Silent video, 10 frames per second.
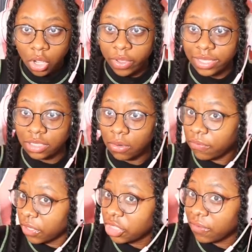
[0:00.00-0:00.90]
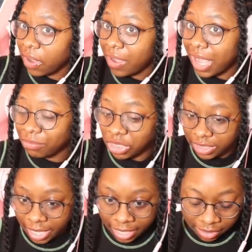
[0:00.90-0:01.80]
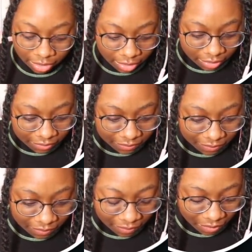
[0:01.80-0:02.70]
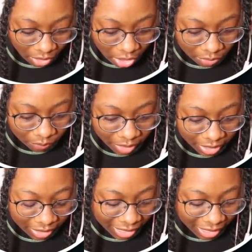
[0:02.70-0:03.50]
Okay, so first of all, I'm scared already.